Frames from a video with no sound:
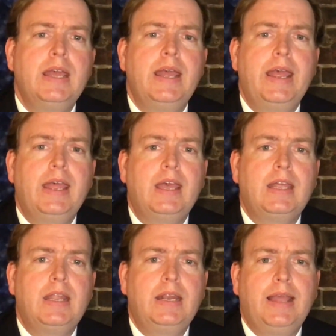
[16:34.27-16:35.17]

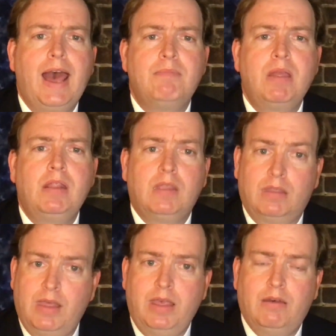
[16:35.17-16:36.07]
And it got me to
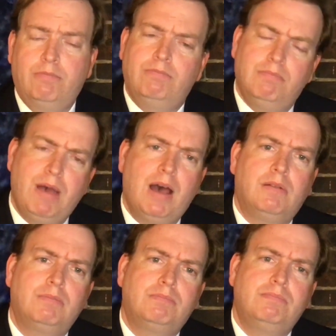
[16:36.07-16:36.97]
think about,